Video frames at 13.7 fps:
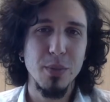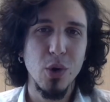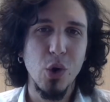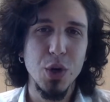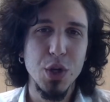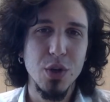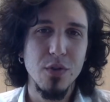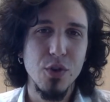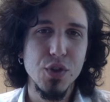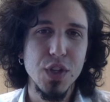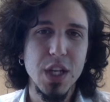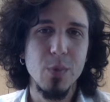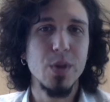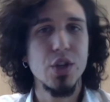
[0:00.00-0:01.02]
at Bocconi
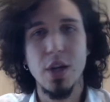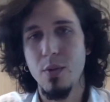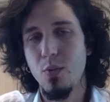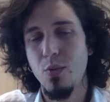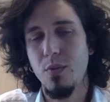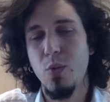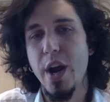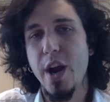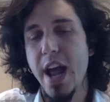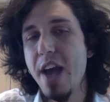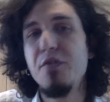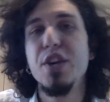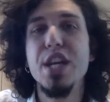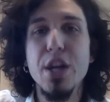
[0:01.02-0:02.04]
University, where
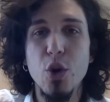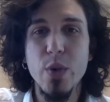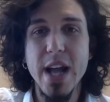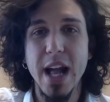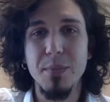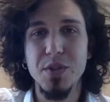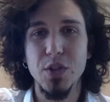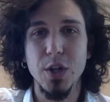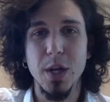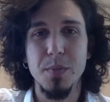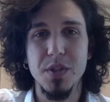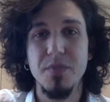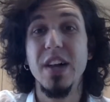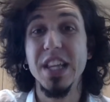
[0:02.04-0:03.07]
every year we help
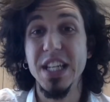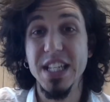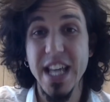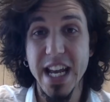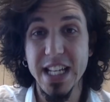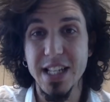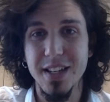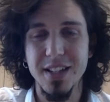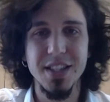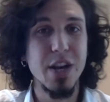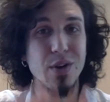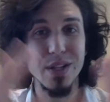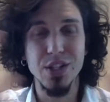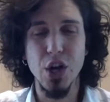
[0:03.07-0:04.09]
startups validate
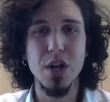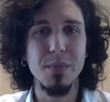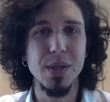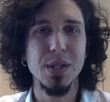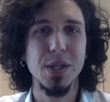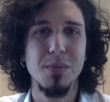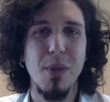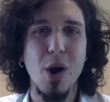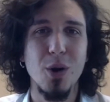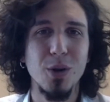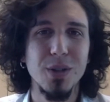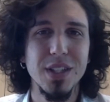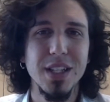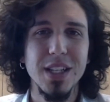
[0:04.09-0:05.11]
their entire business
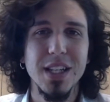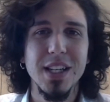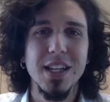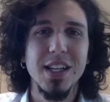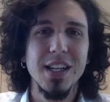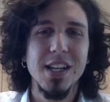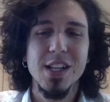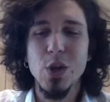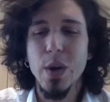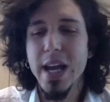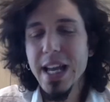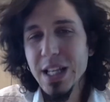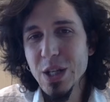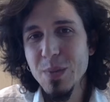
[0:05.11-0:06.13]
model. So
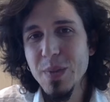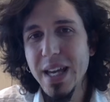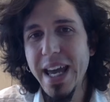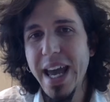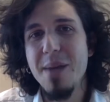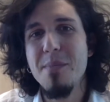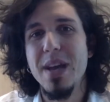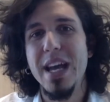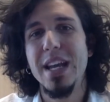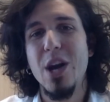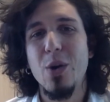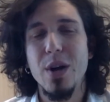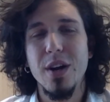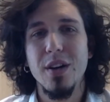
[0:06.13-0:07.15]
Inktom came in
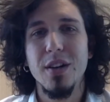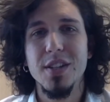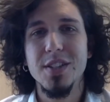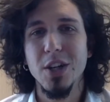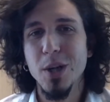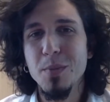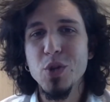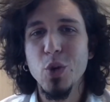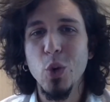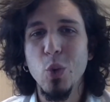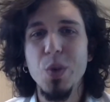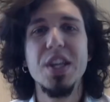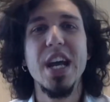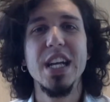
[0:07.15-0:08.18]
our startup school
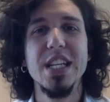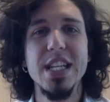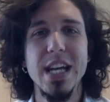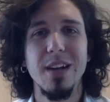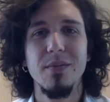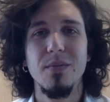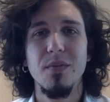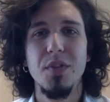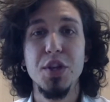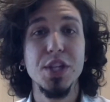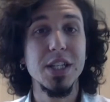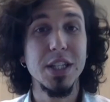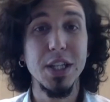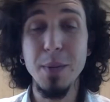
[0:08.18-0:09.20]
with an idea. There
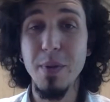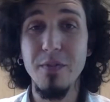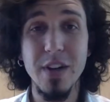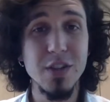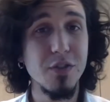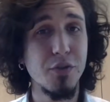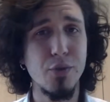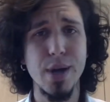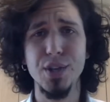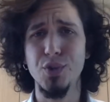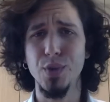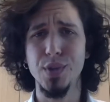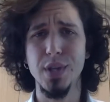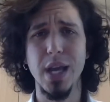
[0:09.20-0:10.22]
is a TripAdvisor for
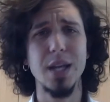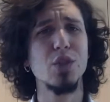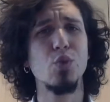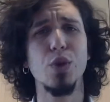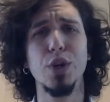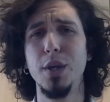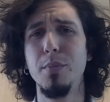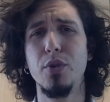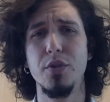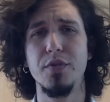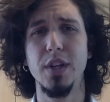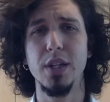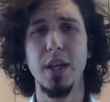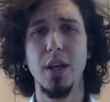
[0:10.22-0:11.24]
restaurants and it's working
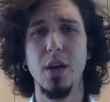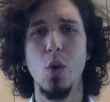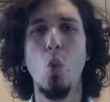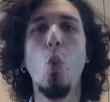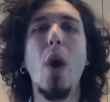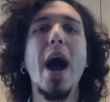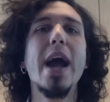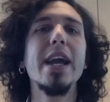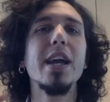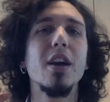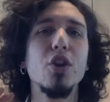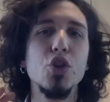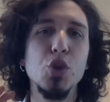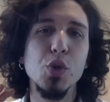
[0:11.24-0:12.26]
perfectly.
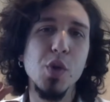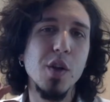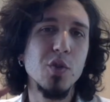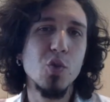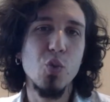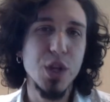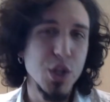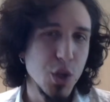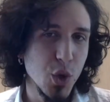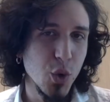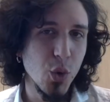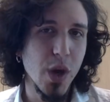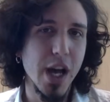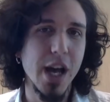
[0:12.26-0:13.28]
Why shouldn't we
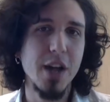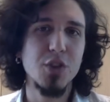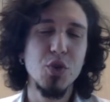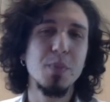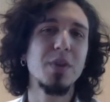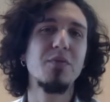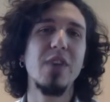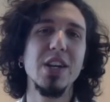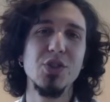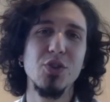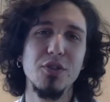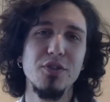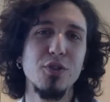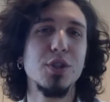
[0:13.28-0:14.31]
do a
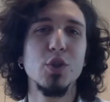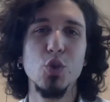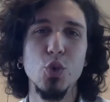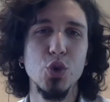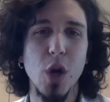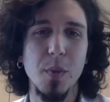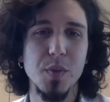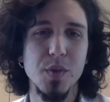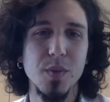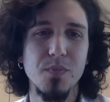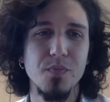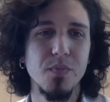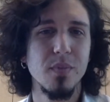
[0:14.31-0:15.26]
TripAdvisor for tattoo shops?